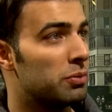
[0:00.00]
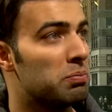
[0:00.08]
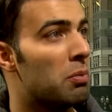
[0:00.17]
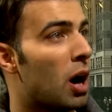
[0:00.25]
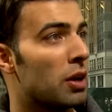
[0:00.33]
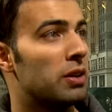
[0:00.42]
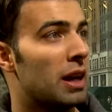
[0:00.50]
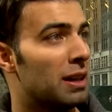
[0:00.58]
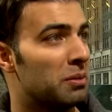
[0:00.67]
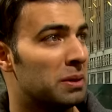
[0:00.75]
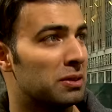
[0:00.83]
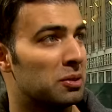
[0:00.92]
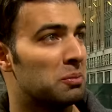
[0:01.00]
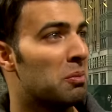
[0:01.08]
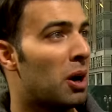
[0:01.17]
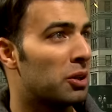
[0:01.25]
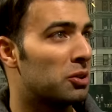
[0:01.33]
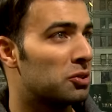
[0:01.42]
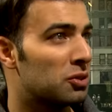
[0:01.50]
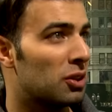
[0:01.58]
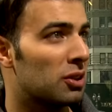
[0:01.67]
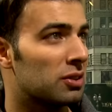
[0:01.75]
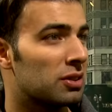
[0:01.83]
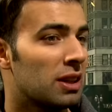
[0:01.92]
modern elements and modern
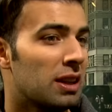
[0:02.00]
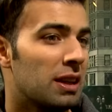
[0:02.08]
songs.